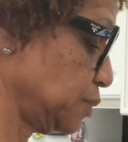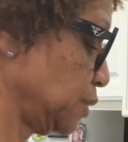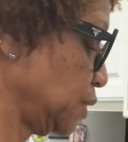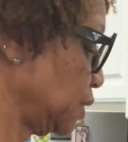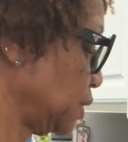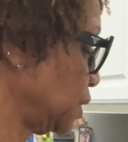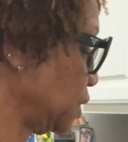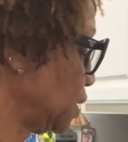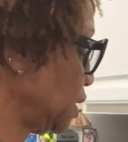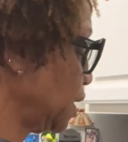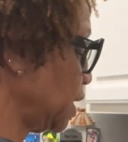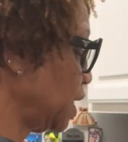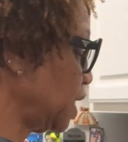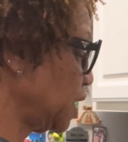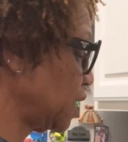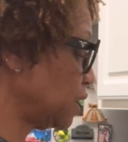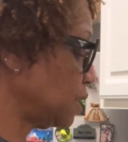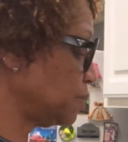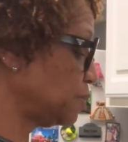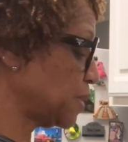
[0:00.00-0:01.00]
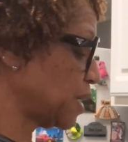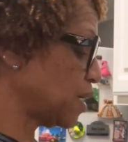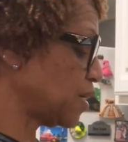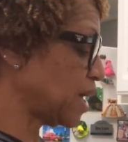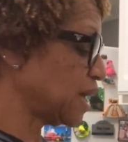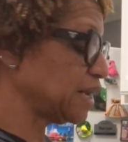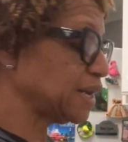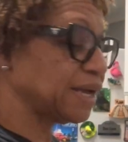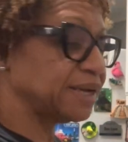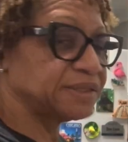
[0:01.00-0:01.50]
I'm gonna add
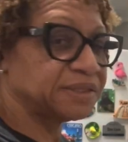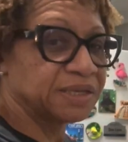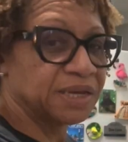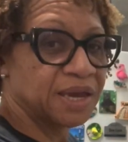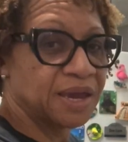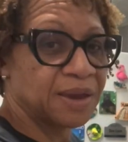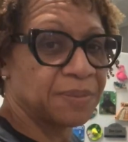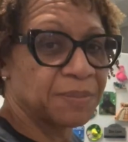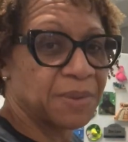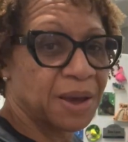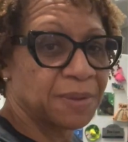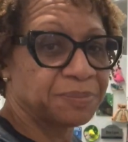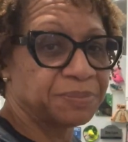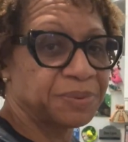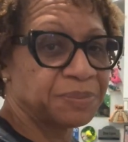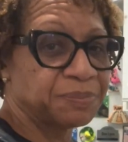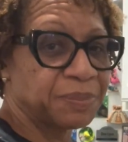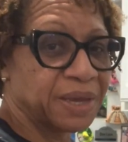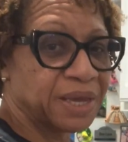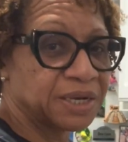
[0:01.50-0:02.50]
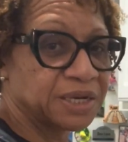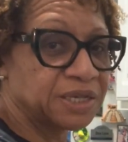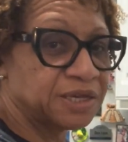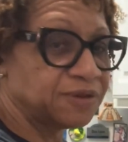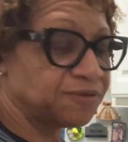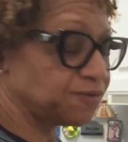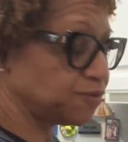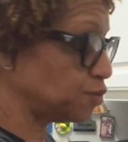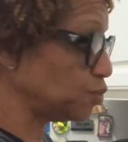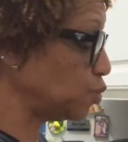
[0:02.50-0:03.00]
I like to add my bay
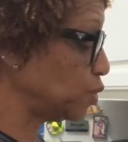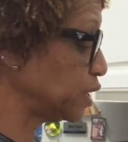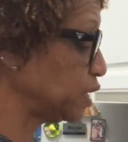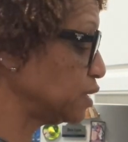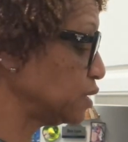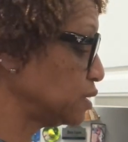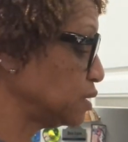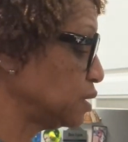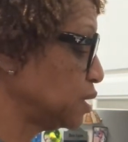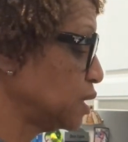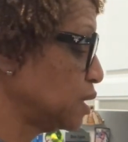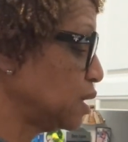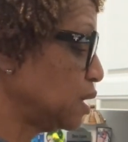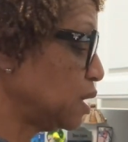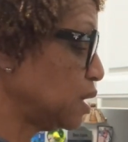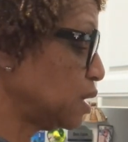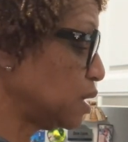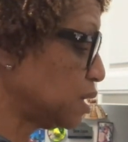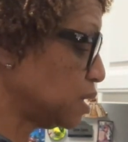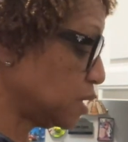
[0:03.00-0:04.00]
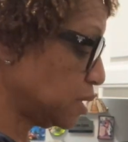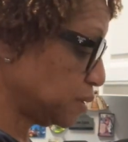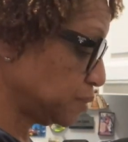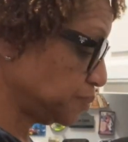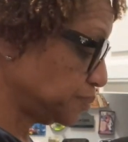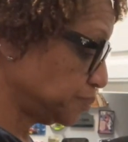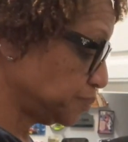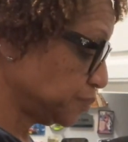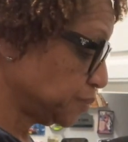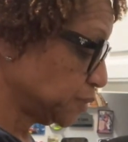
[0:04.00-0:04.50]
leaf when the
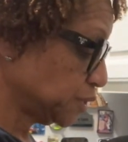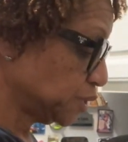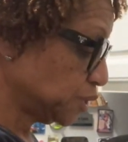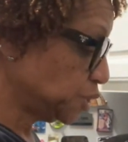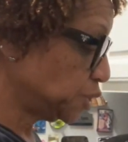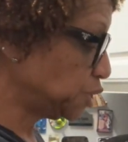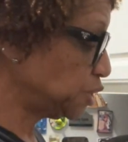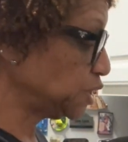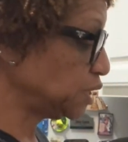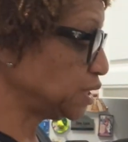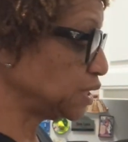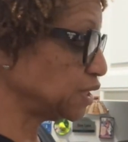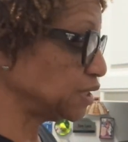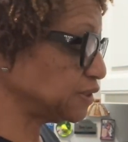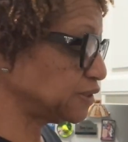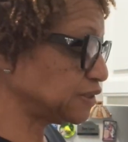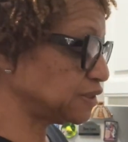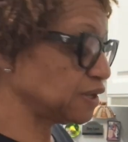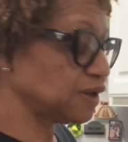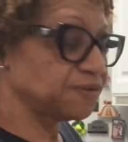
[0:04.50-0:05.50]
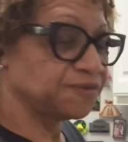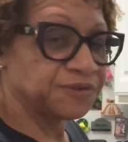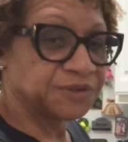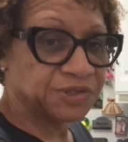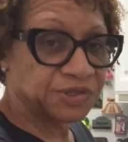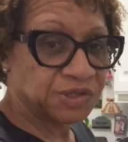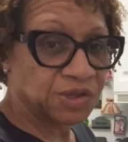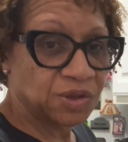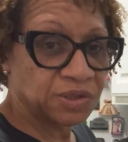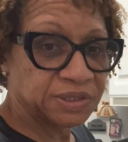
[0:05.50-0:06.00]
chicken and stuff
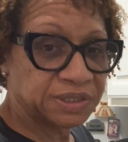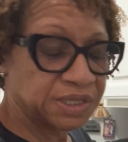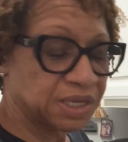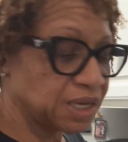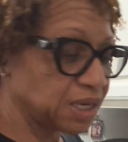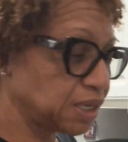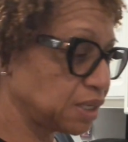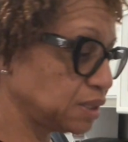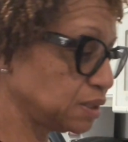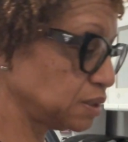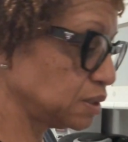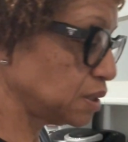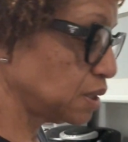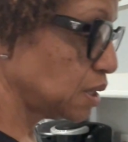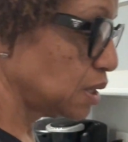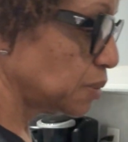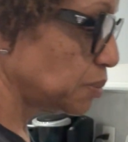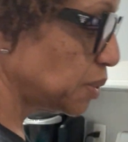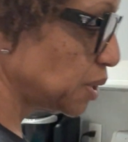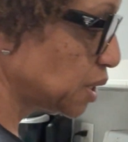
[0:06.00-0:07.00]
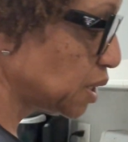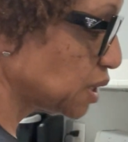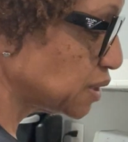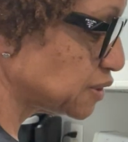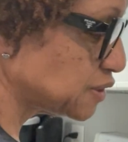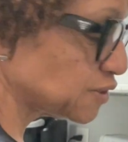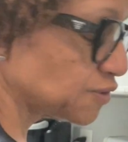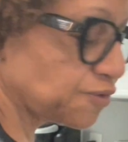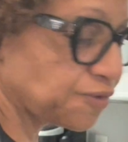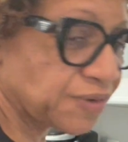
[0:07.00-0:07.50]
is sauteing,
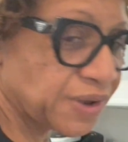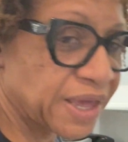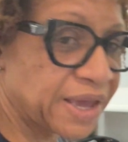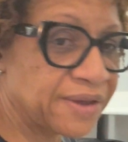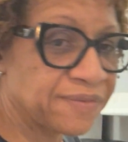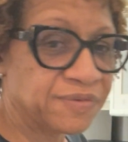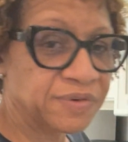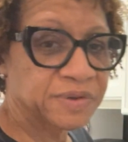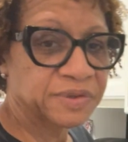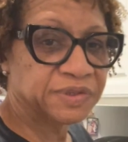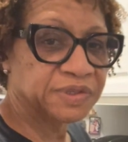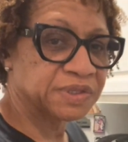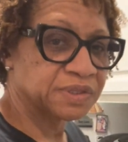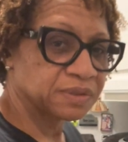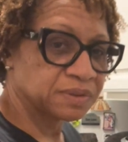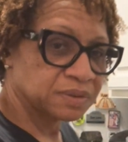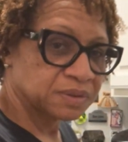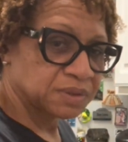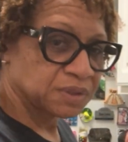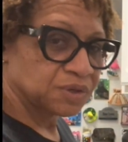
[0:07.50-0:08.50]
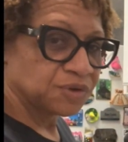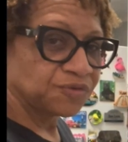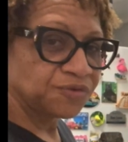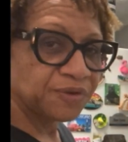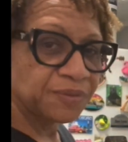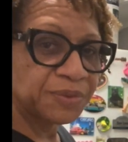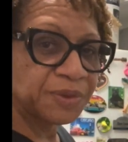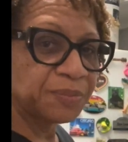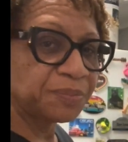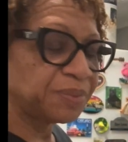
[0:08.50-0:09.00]
because the flavors
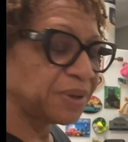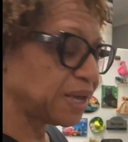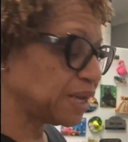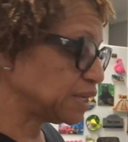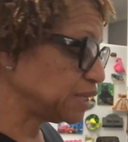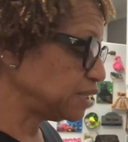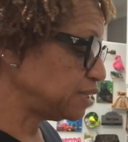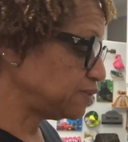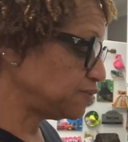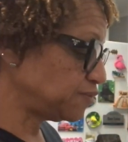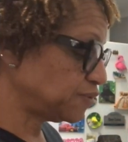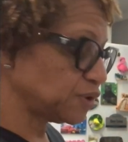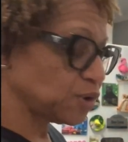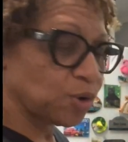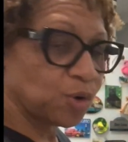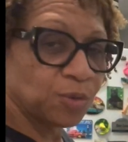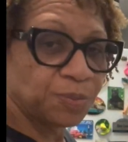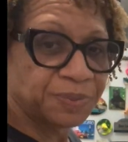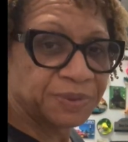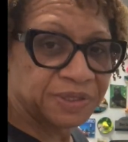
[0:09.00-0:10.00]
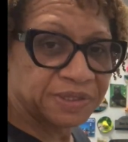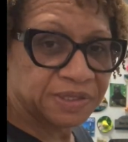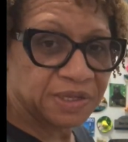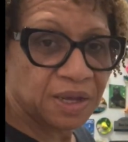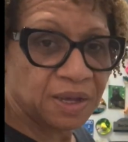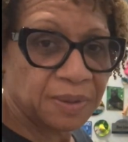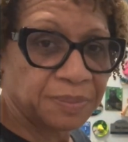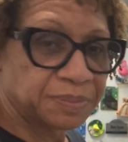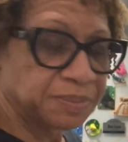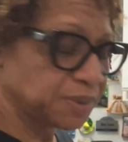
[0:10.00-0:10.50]
from the bay leaf, it opens
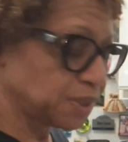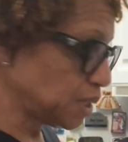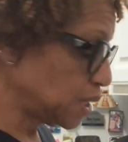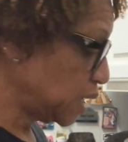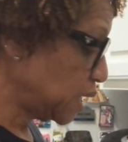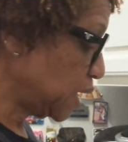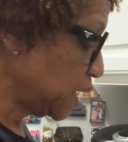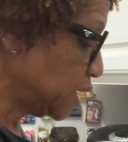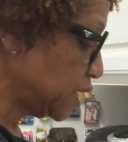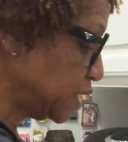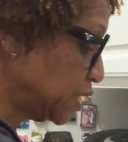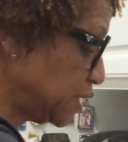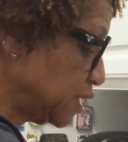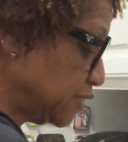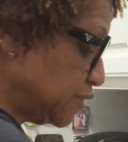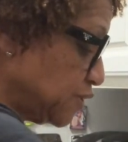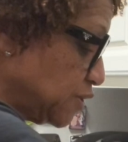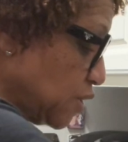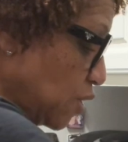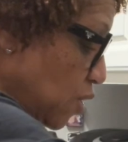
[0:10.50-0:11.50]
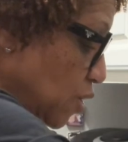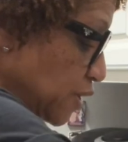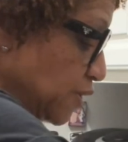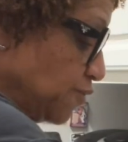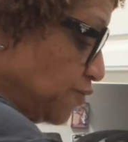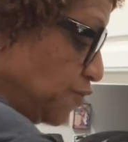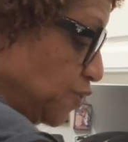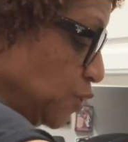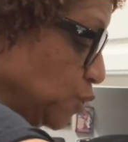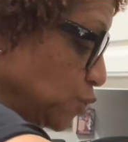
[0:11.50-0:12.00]
up and it gets all
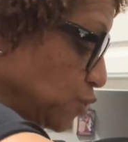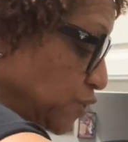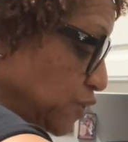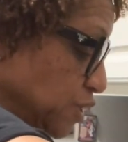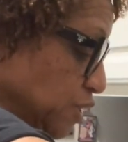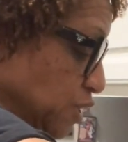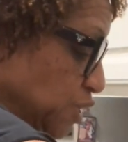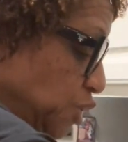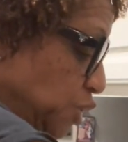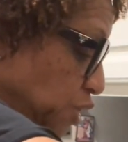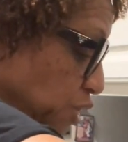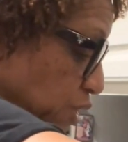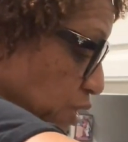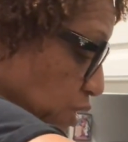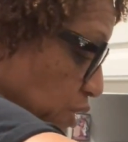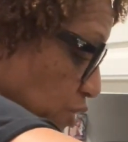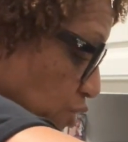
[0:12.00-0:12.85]
infused in the chicken